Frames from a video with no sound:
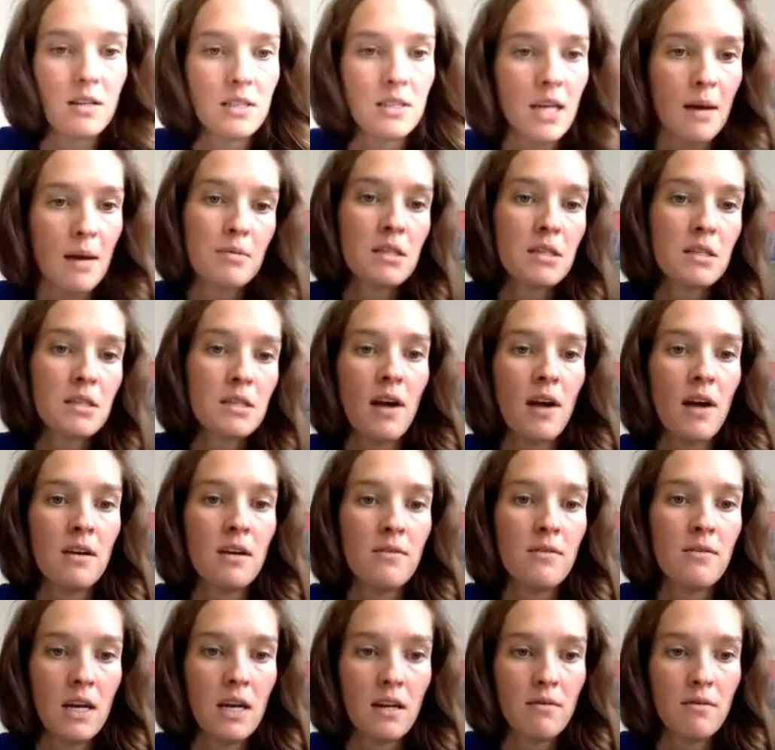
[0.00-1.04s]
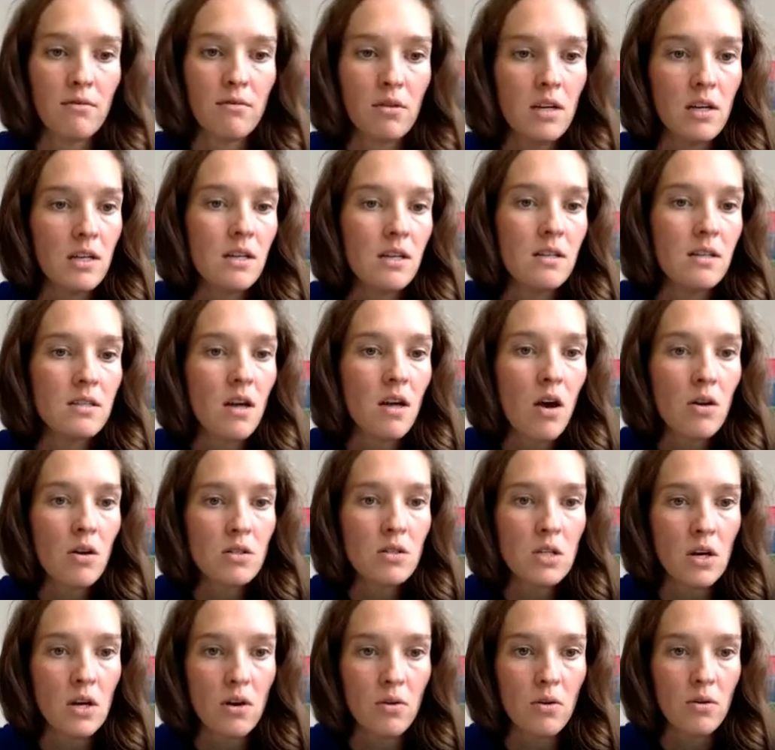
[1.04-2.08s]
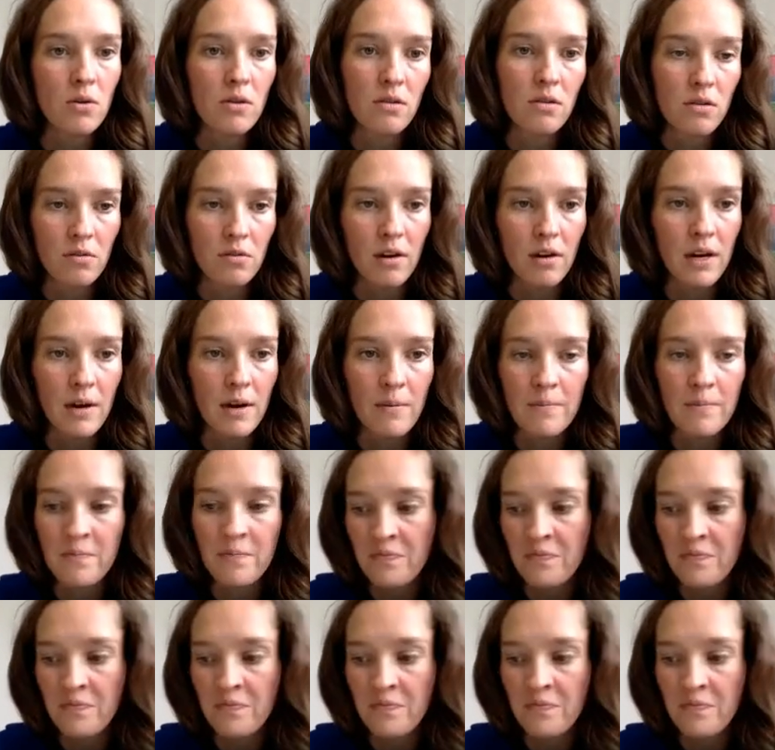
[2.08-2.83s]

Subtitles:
the absolute value of -3 is also 3.